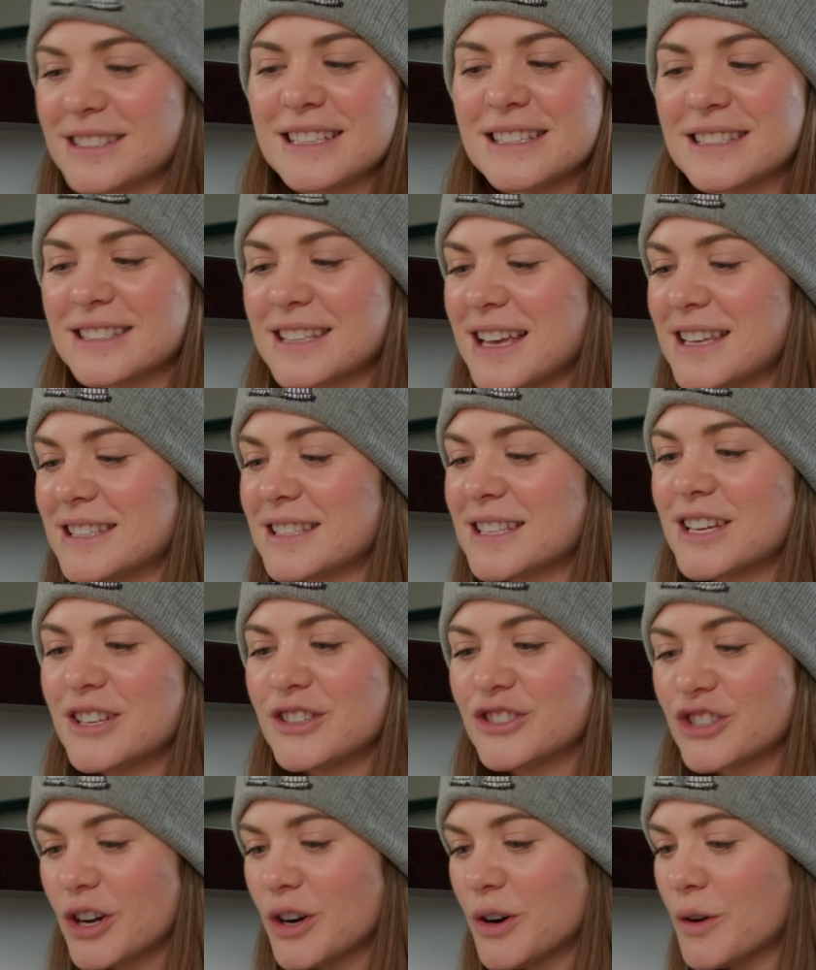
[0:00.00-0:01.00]
It says,
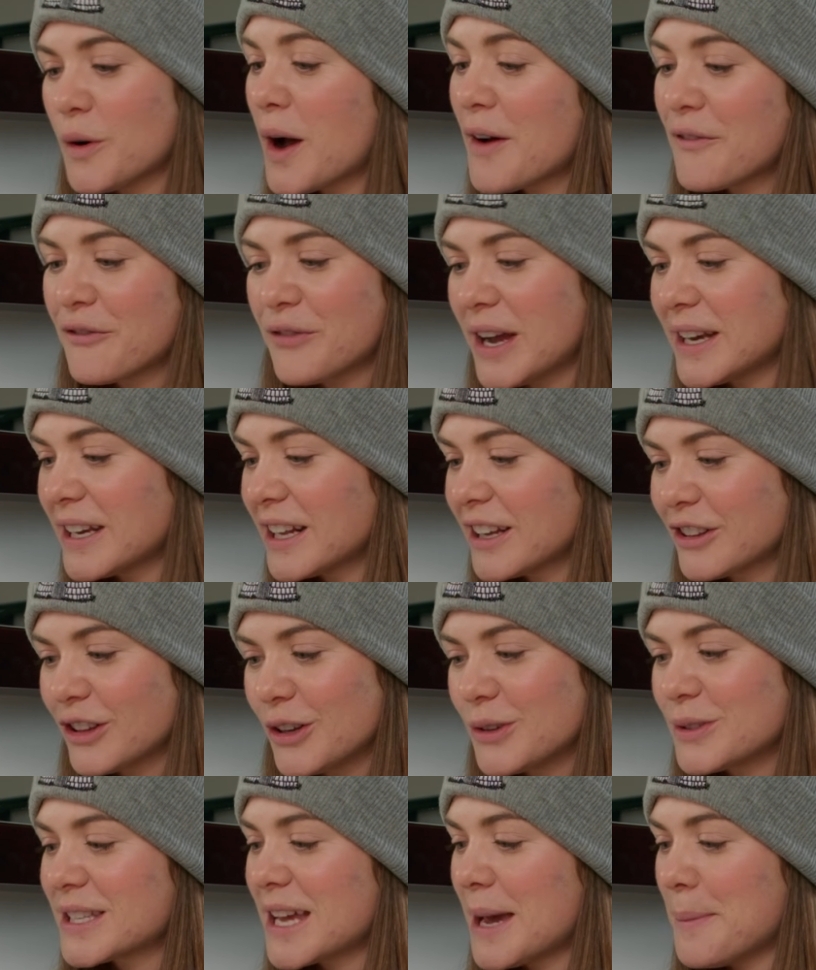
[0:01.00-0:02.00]
"Joe, find and
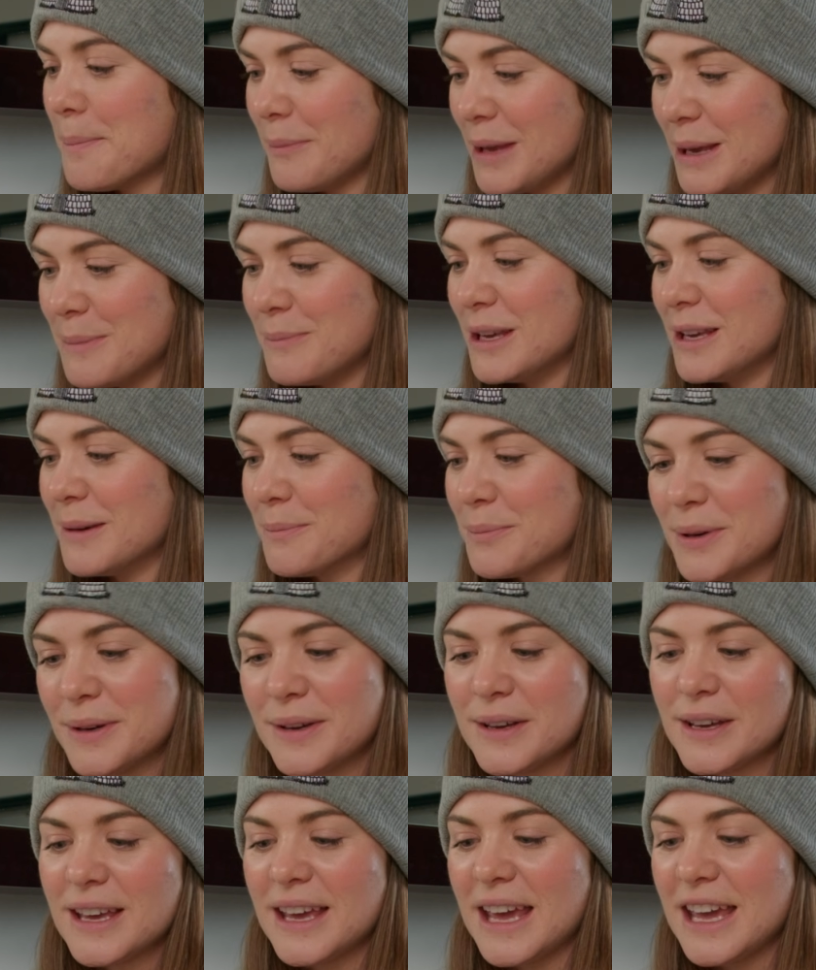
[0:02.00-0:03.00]
enclosed a Meep
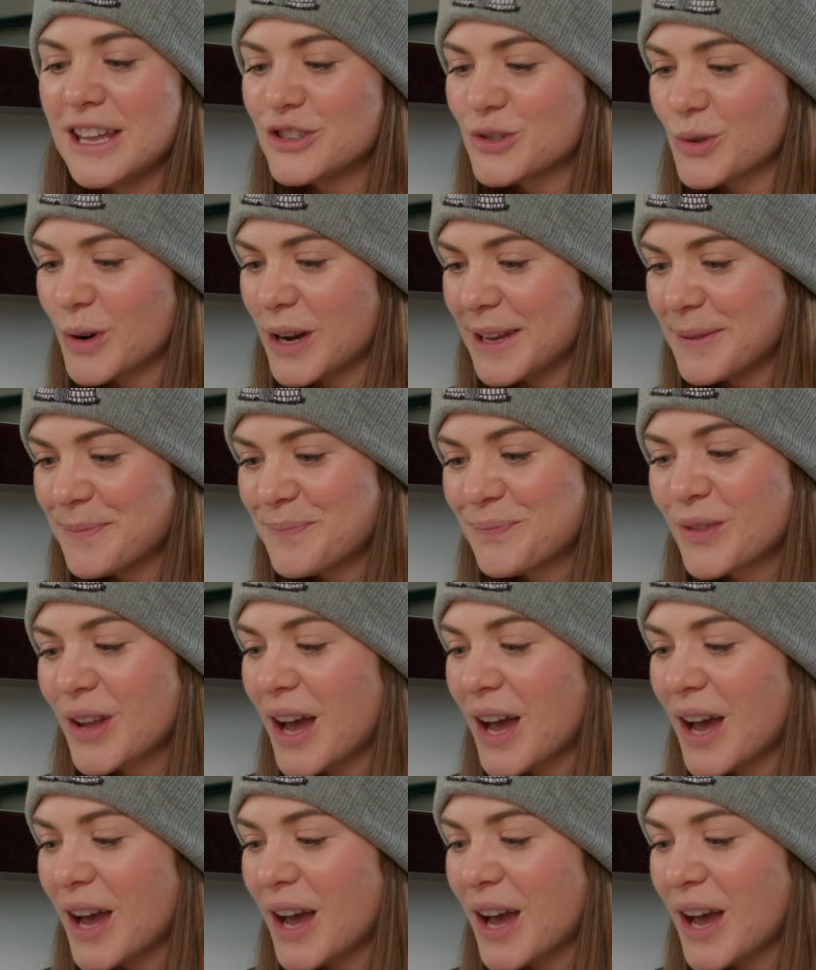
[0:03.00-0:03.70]
Meep. Enjoy.